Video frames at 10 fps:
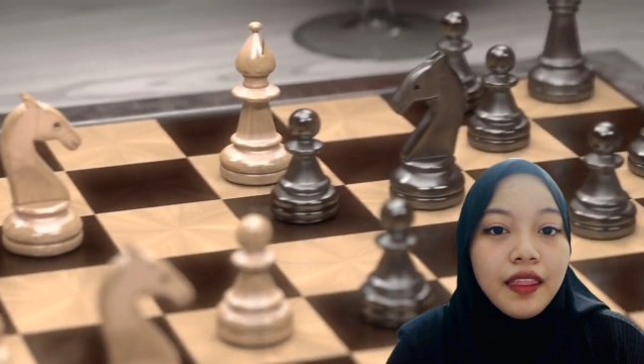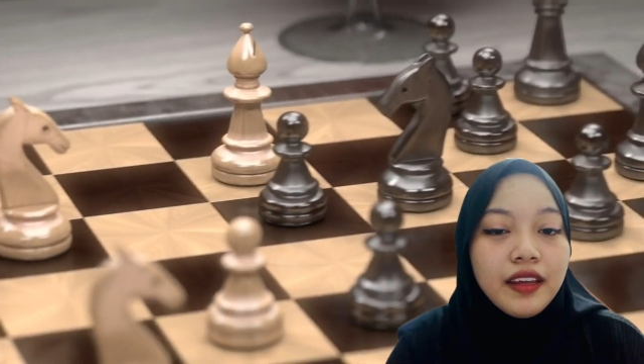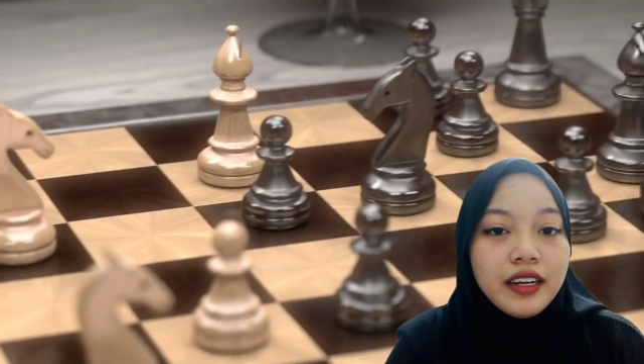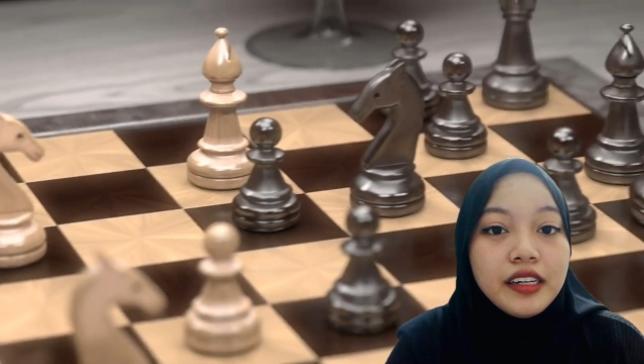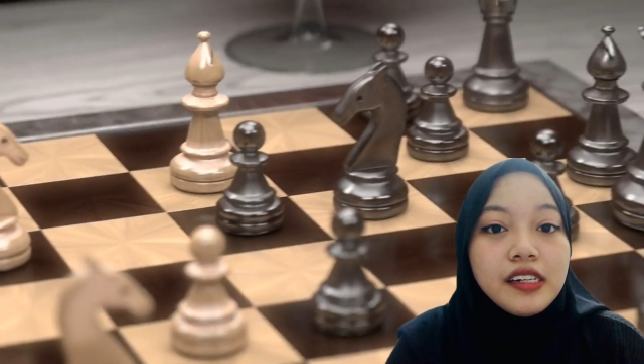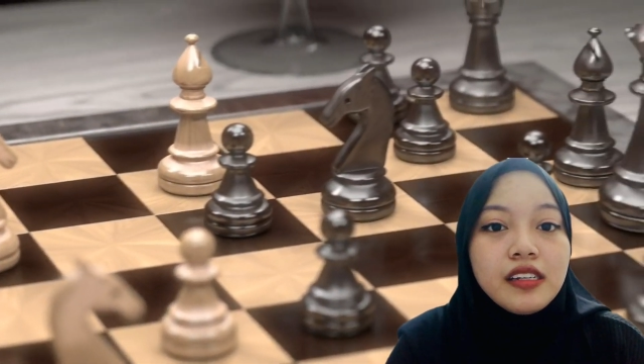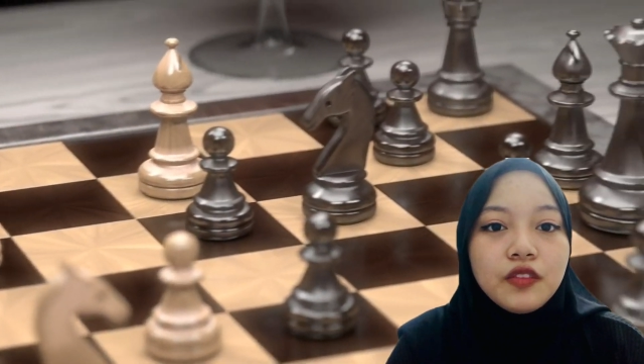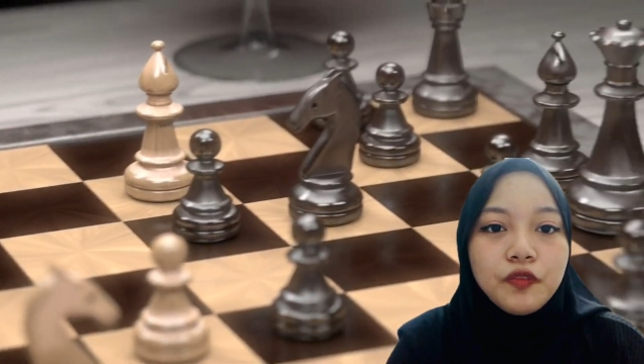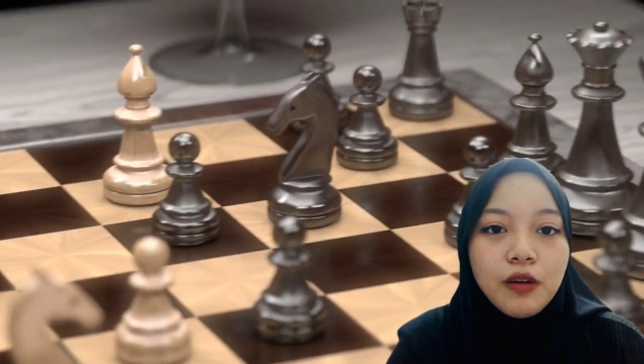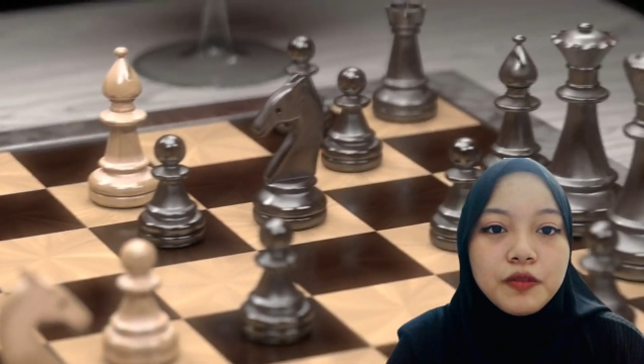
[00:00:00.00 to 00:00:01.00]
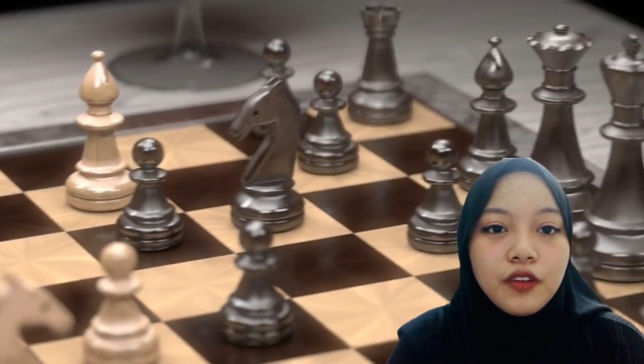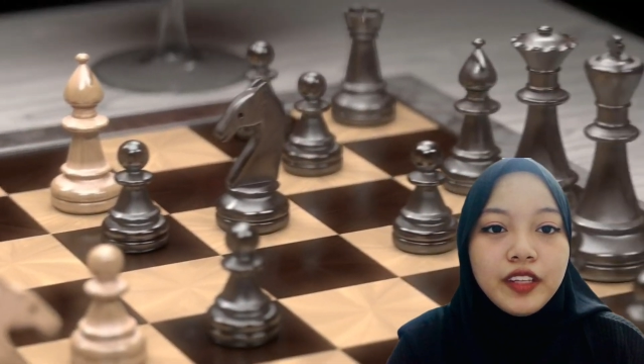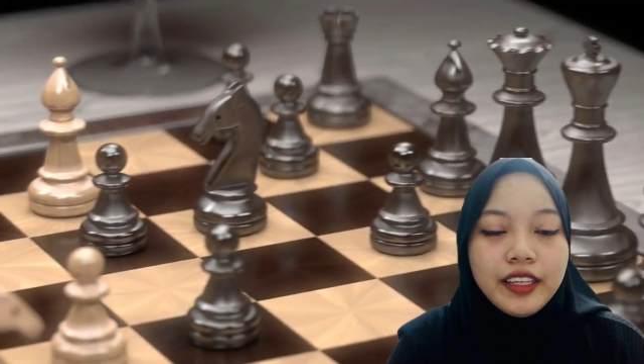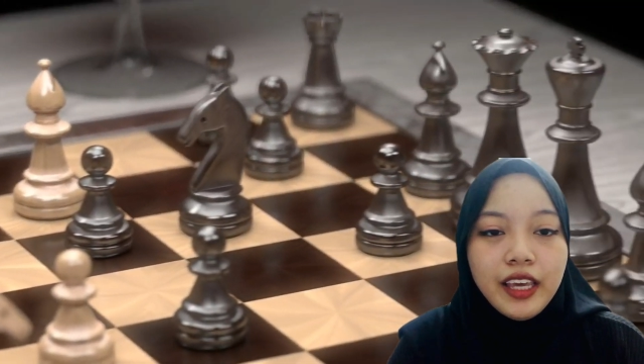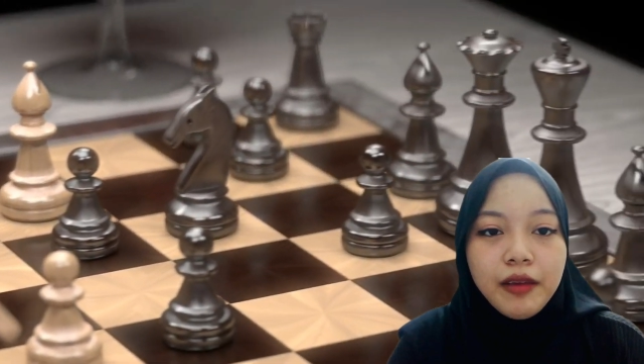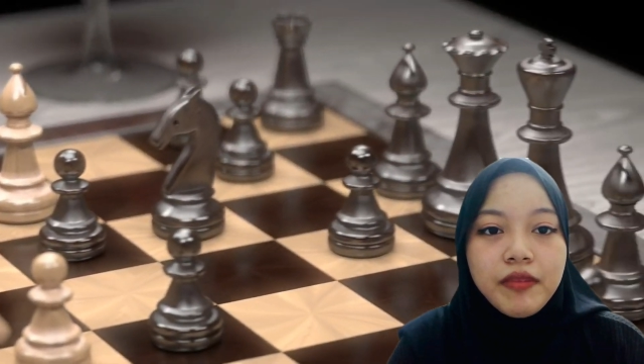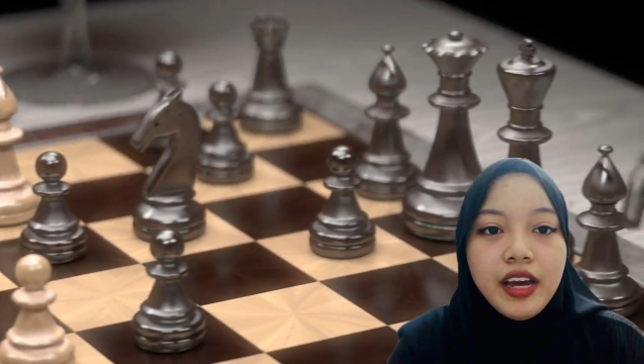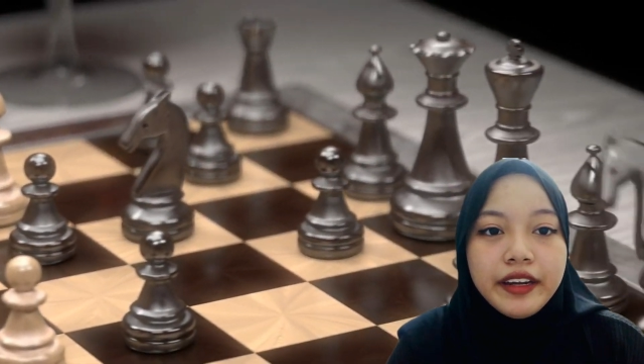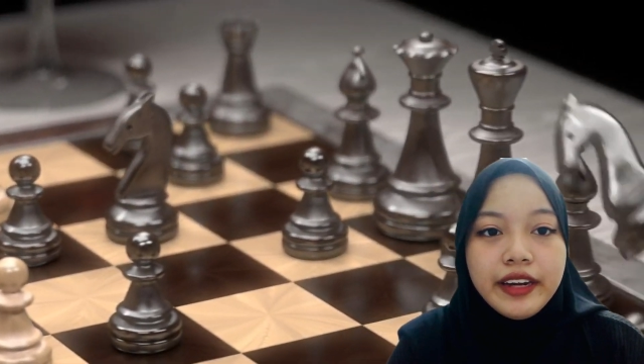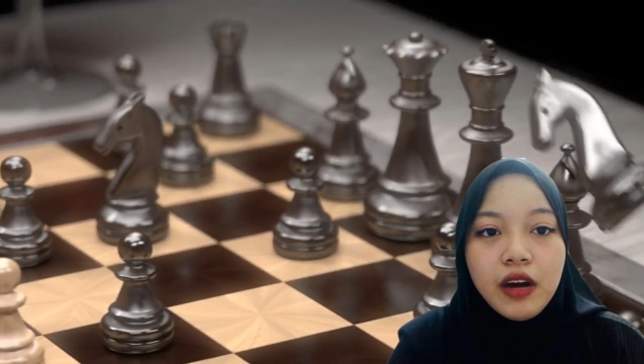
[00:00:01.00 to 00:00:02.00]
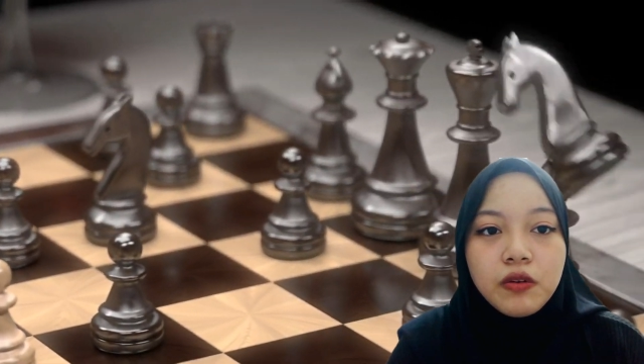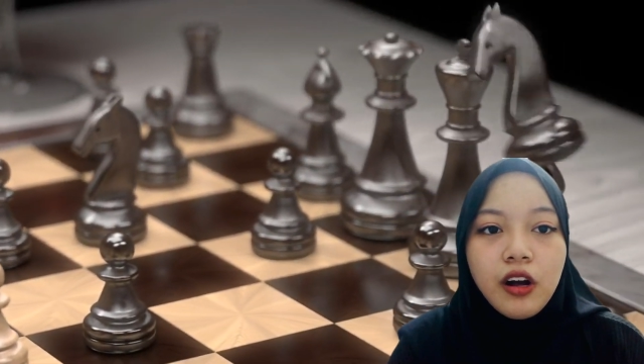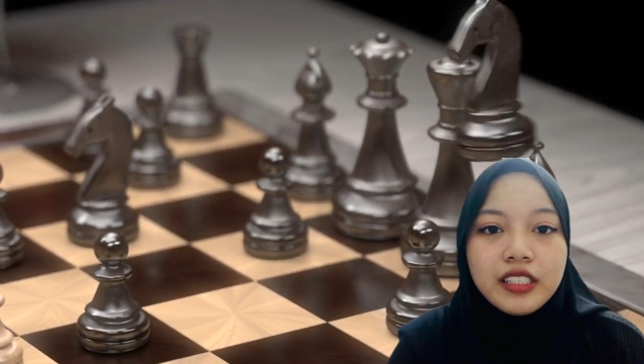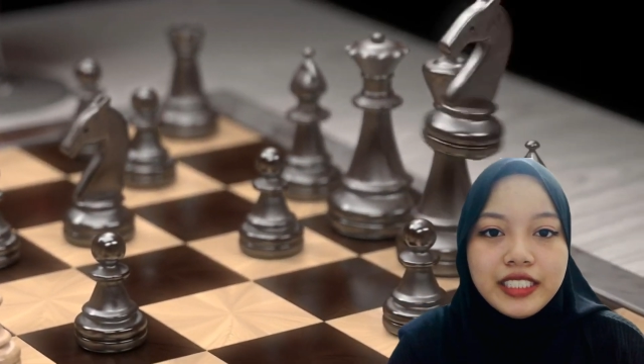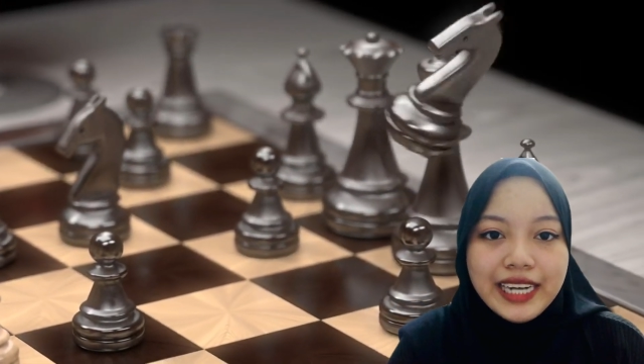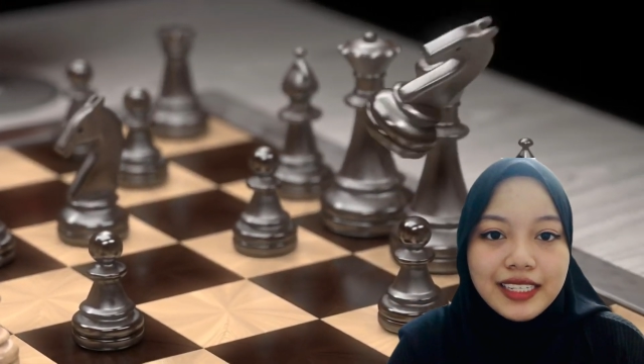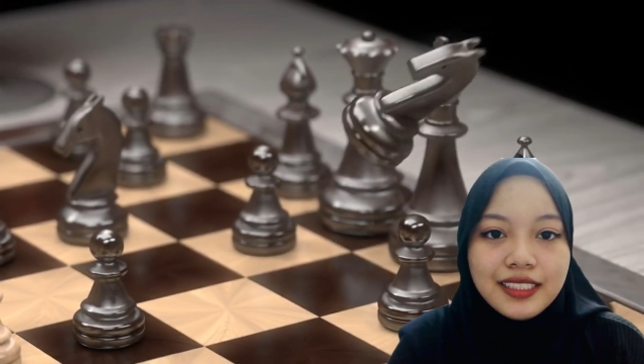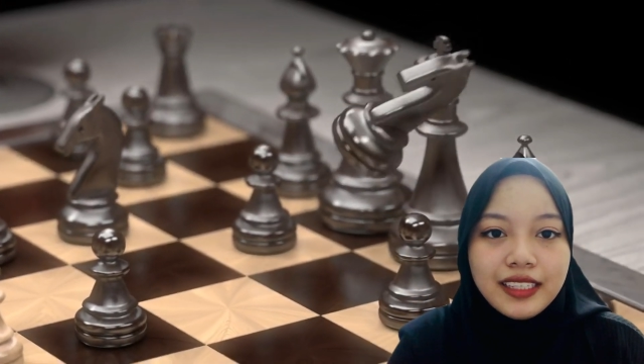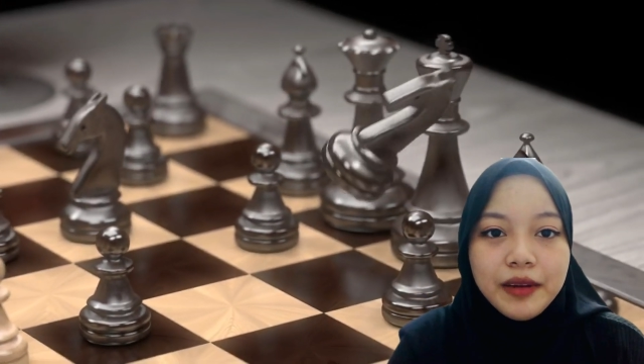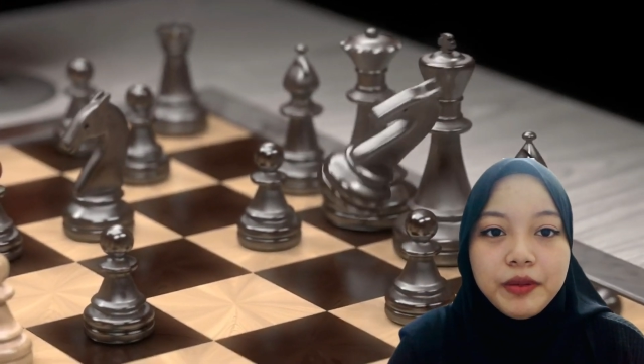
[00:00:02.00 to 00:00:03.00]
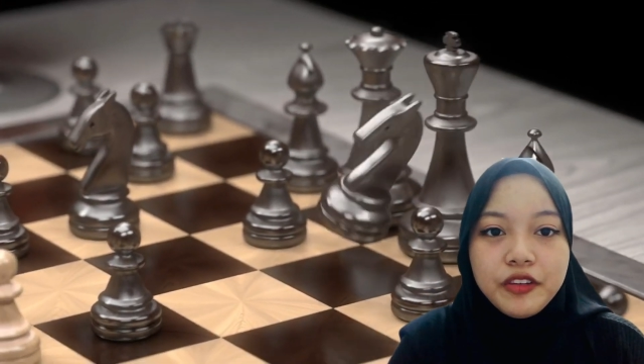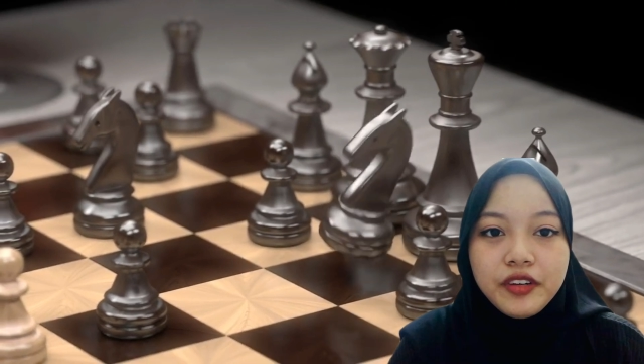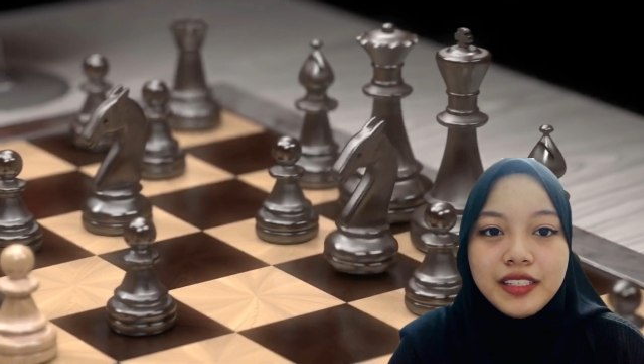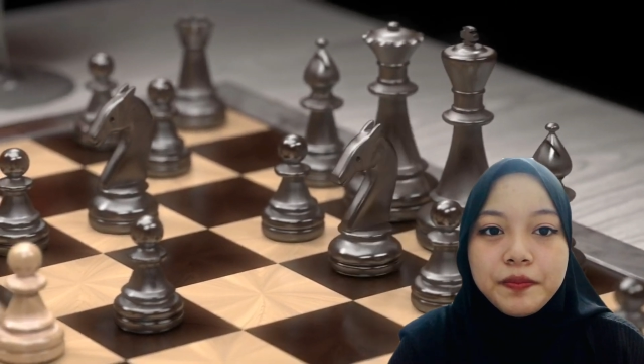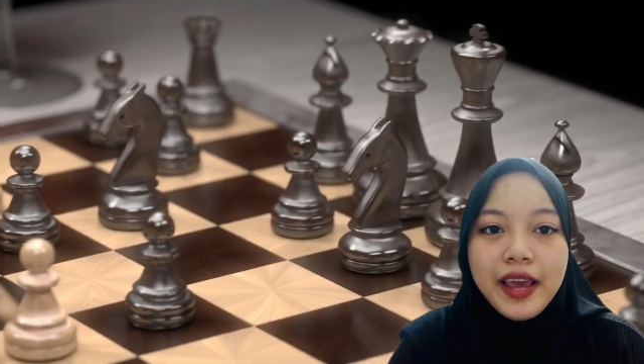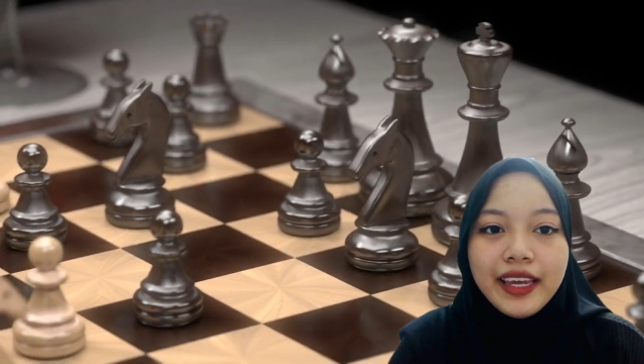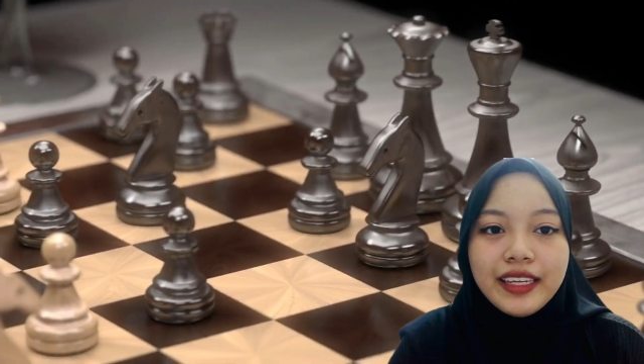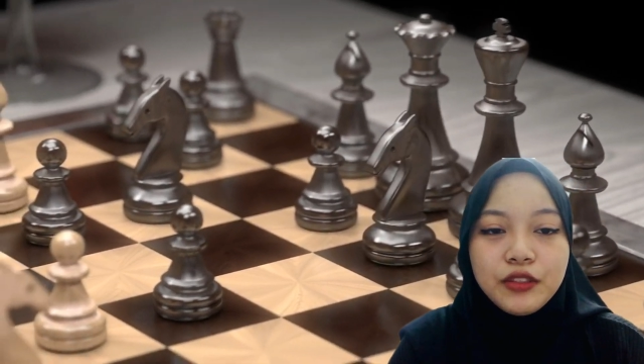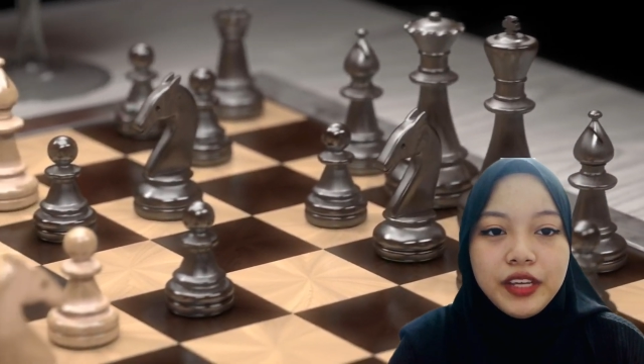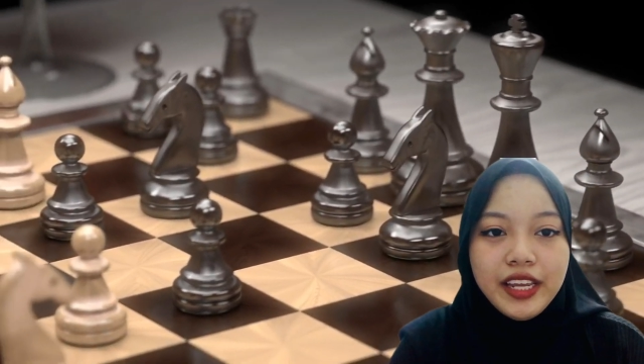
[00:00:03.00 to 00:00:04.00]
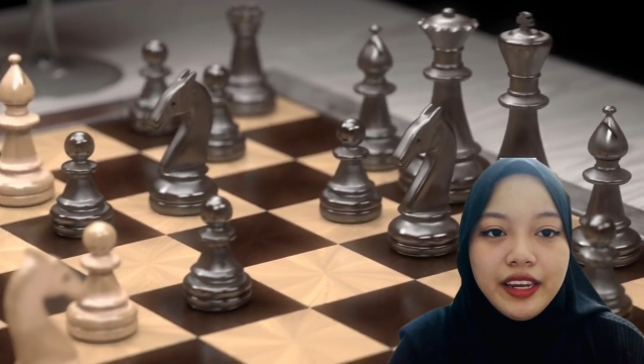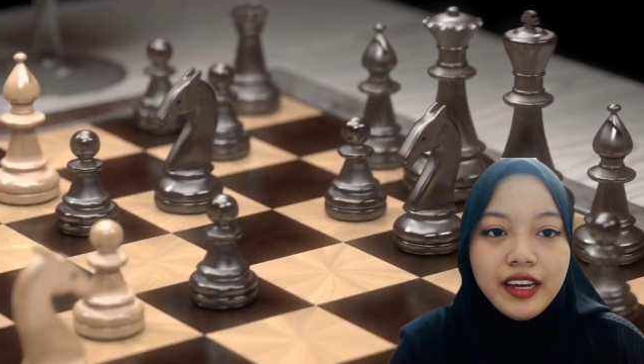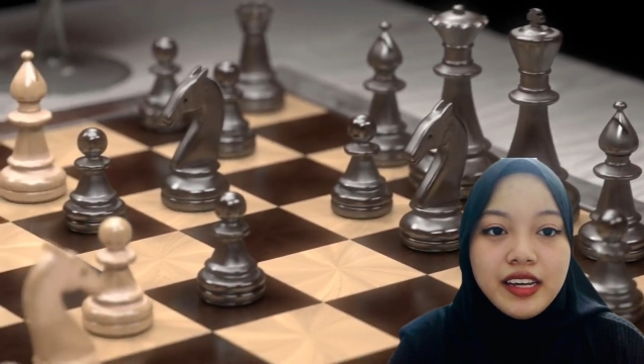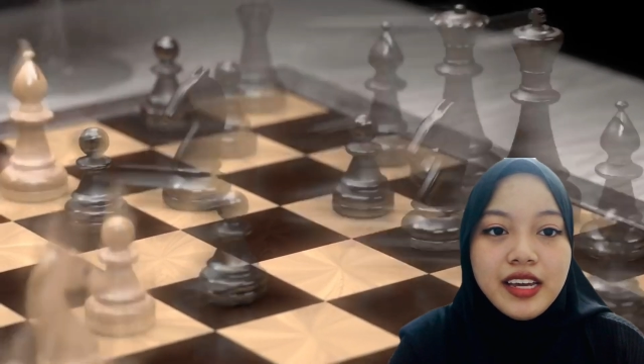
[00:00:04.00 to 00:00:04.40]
The earliest forms of the game, now called chess, can be traced back to India